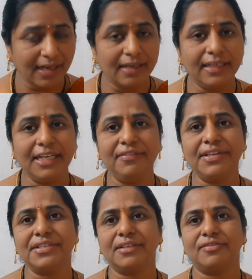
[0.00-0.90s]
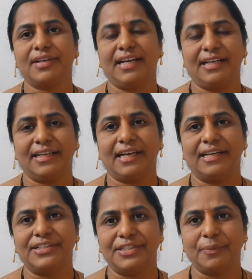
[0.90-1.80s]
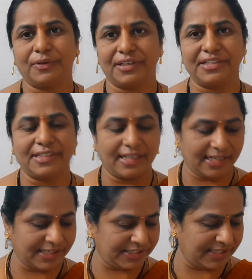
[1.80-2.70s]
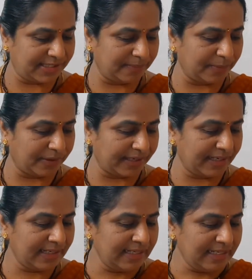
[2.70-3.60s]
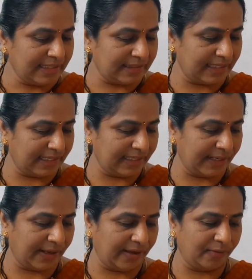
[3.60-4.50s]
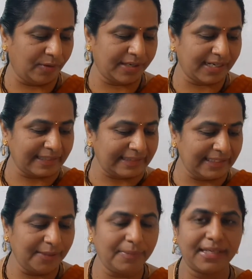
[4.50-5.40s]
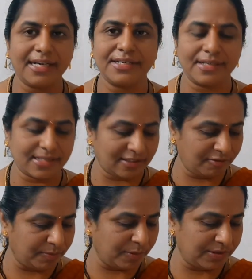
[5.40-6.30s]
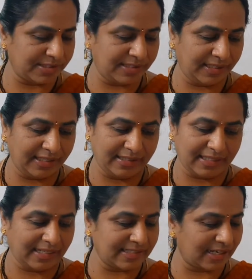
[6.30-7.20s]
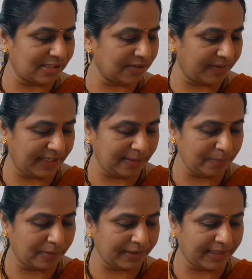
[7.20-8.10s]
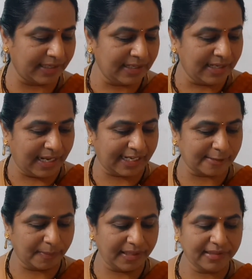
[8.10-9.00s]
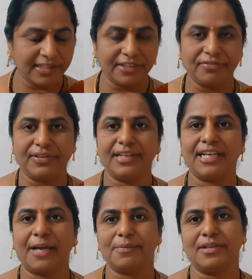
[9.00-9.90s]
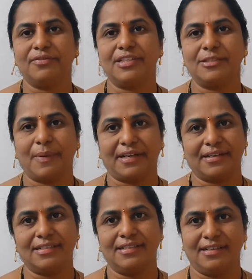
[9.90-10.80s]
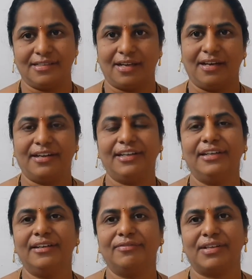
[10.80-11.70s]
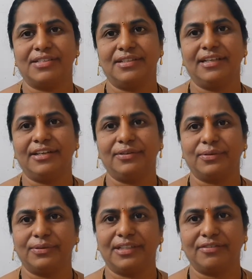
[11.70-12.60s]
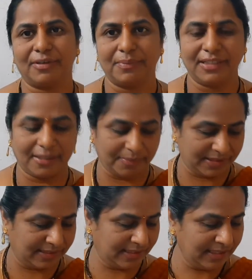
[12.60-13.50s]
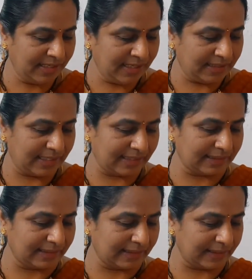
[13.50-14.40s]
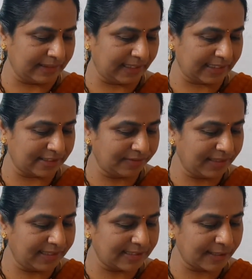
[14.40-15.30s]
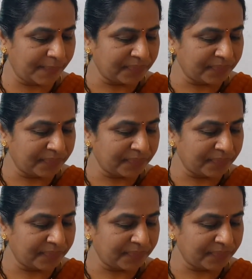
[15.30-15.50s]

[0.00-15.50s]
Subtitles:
derivation of kinetic energy, potential energy is important. Then what are the limitations of Bohr's theory, that is also very important. Explain the different types of the spectral series. Already in first year you know that from the chemistry. Then the next one is